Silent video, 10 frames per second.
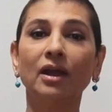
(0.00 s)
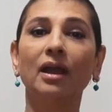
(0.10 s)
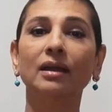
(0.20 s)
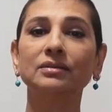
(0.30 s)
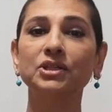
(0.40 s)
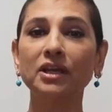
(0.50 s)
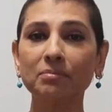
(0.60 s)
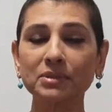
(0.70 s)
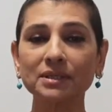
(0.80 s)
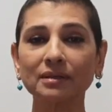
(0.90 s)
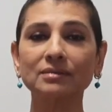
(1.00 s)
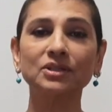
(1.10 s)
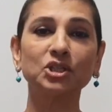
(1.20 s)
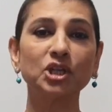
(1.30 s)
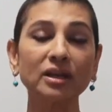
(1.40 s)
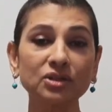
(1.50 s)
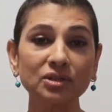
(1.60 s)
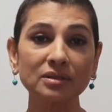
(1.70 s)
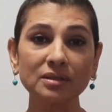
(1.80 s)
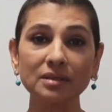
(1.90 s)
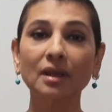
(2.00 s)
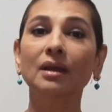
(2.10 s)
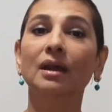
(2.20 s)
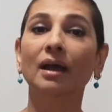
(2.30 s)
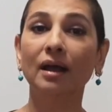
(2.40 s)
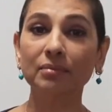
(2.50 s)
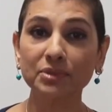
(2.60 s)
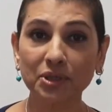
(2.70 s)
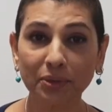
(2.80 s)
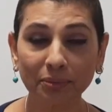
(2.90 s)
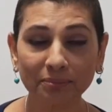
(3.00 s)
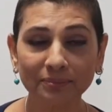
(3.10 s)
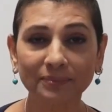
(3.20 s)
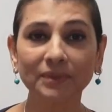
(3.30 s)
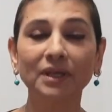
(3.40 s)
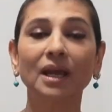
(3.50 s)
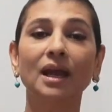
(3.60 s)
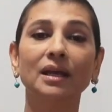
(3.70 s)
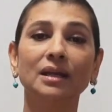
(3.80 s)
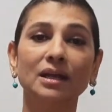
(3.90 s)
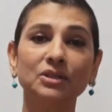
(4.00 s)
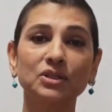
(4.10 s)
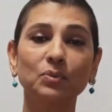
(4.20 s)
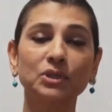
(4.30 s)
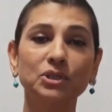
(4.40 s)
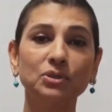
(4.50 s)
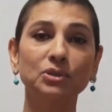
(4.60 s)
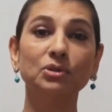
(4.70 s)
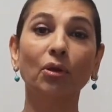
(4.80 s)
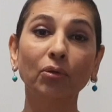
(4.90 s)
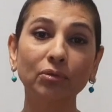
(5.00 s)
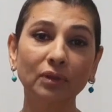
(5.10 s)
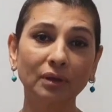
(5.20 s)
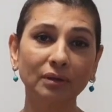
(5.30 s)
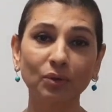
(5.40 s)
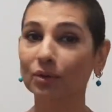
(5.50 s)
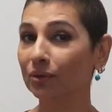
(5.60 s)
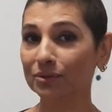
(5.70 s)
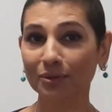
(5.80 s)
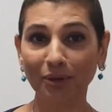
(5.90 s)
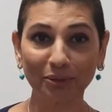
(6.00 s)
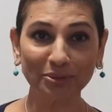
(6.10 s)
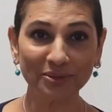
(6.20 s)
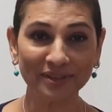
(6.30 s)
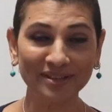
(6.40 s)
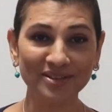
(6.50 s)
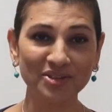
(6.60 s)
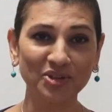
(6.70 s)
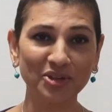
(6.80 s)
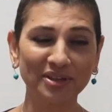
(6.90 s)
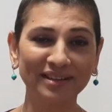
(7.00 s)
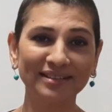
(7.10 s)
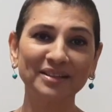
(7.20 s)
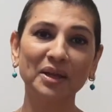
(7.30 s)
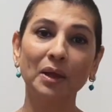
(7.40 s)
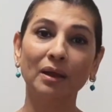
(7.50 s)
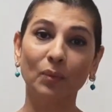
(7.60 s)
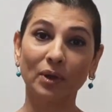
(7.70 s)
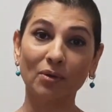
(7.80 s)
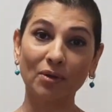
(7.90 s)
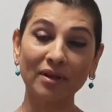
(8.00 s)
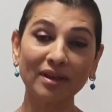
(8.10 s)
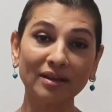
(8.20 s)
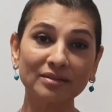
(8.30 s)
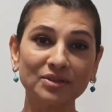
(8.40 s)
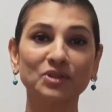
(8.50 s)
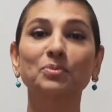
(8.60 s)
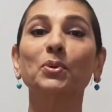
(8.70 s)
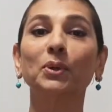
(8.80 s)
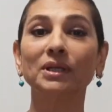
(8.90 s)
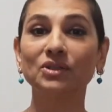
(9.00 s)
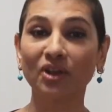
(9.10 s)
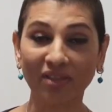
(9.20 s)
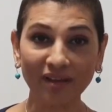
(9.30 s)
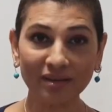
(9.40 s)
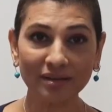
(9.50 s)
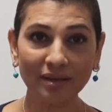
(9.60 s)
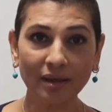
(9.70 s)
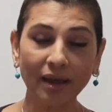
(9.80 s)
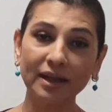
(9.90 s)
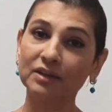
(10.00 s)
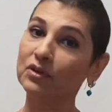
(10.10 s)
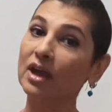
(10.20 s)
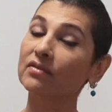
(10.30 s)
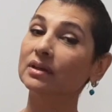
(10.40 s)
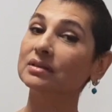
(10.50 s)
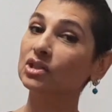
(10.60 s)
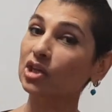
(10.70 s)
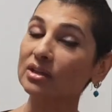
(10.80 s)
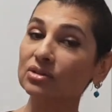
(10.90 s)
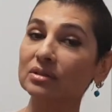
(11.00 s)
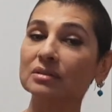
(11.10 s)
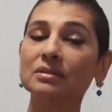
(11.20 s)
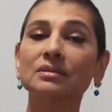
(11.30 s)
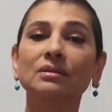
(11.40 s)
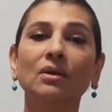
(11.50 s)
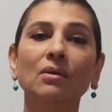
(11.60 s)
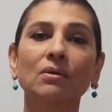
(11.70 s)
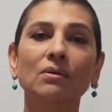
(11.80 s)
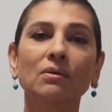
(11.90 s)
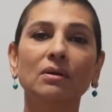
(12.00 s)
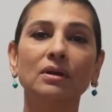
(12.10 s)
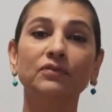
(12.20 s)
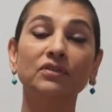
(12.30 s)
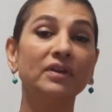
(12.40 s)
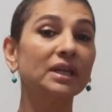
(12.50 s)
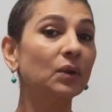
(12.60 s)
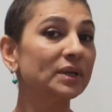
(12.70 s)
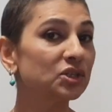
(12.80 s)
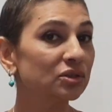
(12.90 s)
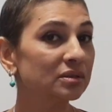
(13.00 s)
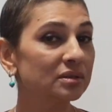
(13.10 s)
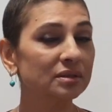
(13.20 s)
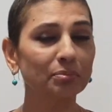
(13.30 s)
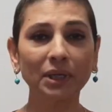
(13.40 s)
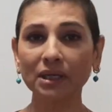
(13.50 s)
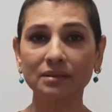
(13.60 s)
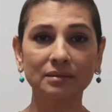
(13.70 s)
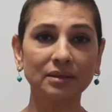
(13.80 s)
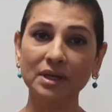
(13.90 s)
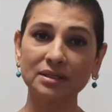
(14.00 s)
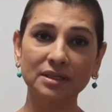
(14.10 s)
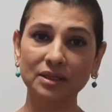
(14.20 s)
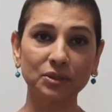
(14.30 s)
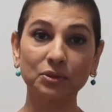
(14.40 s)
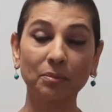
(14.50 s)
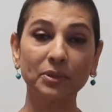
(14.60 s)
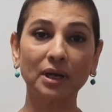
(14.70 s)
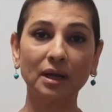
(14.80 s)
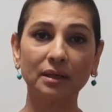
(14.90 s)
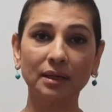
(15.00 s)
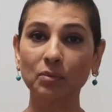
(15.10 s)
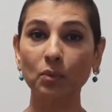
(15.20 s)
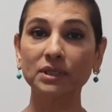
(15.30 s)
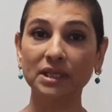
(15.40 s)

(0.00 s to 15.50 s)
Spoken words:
and tips and suggestions helped you, and I just want you to know that you're not alone in this journey. We are all here to support each other, and if you have any suggestions or if you have any questions, please don't hesitate to drop me a line. I'm always